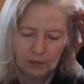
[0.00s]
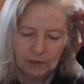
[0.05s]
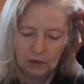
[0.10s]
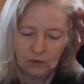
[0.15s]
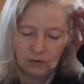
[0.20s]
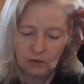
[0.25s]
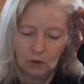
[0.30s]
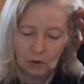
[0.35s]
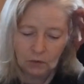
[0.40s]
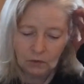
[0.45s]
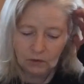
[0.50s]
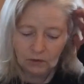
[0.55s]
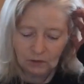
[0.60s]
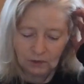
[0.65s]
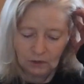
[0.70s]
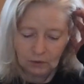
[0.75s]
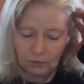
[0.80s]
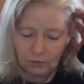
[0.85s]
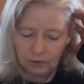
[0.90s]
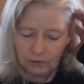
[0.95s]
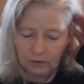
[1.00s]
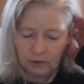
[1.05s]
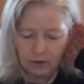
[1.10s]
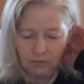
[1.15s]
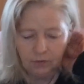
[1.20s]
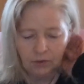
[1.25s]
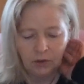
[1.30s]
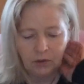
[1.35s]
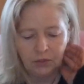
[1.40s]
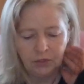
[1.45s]
and it's called The Secret
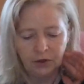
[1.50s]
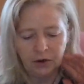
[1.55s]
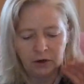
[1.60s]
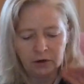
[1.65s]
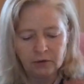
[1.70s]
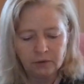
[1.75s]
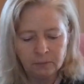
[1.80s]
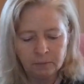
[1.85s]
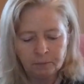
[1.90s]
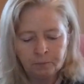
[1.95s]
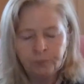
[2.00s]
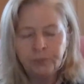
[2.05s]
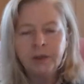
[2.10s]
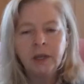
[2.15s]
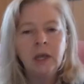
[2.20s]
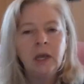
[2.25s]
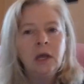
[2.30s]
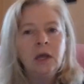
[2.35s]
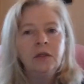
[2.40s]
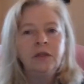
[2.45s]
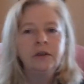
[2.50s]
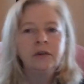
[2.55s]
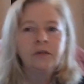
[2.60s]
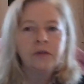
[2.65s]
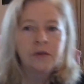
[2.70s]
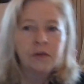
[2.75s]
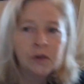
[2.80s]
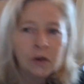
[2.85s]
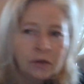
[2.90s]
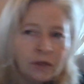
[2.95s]
of the Cathars.
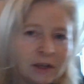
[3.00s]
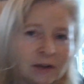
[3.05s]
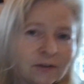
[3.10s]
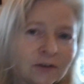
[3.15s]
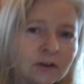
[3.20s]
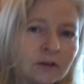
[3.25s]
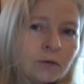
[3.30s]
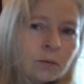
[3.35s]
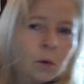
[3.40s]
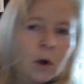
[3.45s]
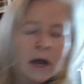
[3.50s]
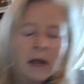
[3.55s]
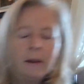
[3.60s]
So, so this is